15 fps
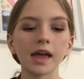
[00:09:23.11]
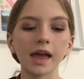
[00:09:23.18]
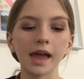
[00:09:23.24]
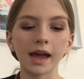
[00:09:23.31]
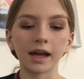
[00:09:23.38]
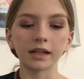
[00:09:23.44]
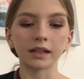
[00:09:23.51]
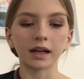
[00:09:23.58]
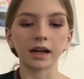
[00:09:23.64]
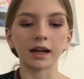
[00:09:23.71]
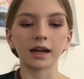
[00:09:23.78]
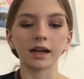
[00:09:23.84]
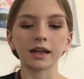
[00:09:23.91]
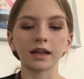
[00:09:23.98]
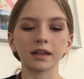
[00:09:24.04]
And
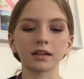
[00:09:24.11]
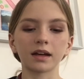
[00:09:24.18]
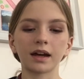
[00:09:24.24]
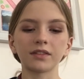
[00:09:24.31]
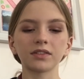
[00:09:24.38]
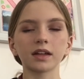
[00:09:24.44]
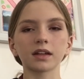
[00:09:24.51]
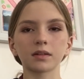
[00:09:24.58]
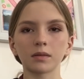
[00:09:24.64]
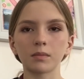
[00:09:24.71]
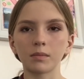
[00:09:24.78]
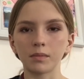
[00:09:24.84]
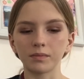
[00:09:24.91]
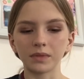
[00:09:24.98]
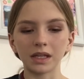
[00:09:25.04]
I have like
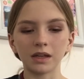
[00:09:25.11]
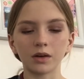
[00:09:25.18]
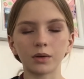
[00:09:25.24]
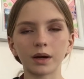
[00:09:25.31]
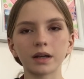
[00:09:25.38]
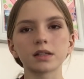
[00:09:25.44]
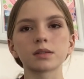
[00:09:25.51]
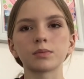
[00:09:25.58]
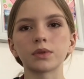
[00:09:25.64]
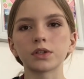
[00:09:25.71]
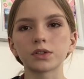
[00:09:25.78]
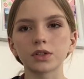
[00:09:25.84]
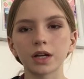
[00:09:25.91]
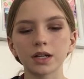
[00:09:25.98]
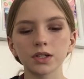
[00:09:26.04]
EOS
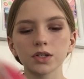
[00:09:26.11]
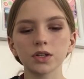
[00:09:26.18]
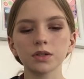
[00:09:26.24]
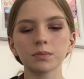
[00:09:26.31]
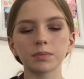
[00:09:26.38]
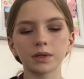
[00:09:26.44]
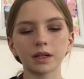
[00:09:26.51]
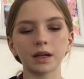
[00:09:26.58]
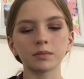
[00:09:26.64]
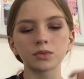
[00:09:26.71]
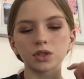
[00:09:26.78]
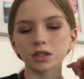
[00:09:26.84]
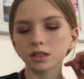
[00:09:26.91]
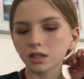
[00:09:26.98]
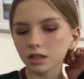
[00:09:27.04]
moisturizer, but I'm
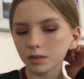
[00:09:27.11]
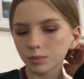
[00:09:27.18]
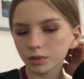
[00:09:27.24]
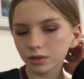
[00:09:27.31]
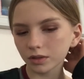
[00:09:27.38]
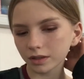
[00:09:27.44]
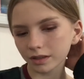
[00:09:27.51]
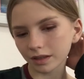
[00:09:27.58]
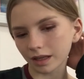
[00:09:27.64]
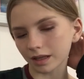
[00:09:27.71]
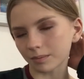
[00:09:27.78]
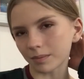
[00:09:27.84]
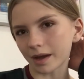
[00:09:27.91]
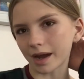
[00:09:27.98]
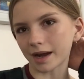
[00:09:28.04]
just going to put on like
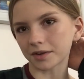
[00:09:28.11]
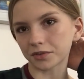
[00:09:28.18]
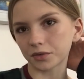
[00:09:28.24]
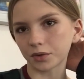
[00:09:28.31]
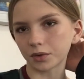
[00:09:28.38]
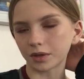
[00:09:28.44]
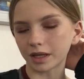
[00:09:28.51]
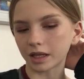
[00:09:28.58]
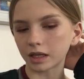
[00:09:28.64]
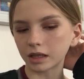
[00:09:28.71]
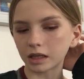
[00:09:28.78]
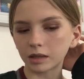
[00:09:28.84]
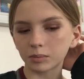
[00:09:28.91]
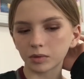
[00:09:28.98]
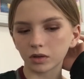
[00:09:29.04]
my actual like
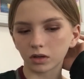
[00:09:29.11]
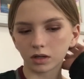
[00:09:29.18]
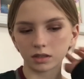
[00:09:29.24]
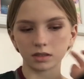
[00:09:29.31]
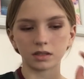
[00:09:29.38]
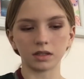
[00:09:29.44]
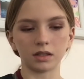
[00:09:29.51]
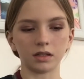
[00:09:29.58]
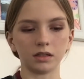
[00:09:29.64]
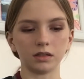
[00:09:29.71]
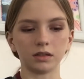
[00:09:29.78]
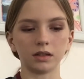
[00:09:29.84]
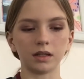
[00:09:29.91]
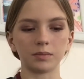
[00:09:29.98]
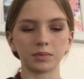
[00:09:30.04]
lip gloss
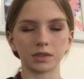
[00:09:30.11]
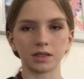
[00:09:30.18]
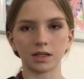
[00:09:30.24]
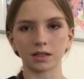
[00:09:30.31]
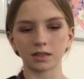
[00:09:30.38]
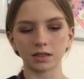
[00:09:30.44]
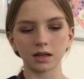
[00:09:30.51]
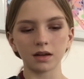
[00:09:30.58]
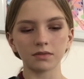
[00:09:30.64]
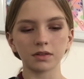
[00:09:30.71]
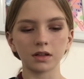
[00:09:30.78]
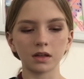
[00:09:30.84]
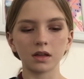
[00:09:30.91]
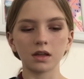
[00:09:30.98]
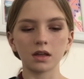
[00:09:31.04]
and lipstick stuff.
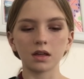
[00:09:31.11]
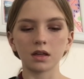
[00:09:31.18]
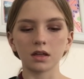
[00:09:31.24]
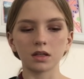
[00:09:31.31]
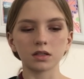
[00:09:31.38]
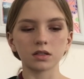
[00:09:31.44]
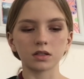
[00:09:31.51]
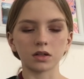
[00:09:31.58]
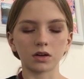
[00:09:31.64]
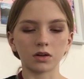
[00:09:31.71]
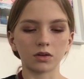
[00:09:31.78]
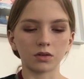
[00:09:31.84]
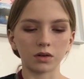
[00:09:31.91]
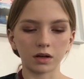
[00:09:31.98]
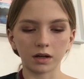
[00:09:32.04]
So
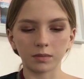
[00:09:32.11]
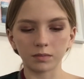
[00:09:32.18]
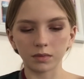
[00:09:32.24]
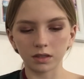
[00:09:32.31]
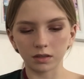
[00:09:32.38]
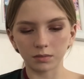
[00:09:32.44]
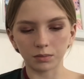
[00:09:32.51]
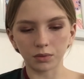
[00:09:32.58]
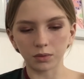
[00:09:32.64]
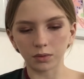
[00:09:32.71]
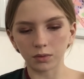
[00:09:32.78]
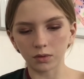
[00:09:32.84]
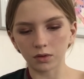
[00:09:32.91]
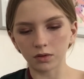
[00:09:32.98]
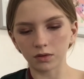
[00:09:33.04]
I'm going to
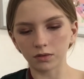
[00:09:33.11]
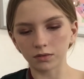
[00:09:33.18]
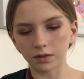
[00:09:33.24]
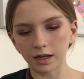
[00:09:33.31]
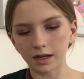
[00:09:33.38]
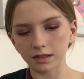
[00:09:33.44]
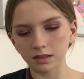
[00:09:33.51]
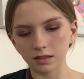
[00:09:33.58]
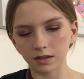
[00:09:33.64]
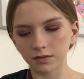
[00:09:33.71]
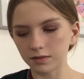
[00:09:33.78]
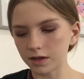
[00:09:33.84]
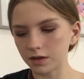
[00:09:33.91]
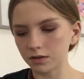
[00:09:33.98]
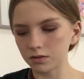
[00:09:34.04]
pull all of that stuff
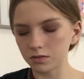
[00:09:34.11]
out.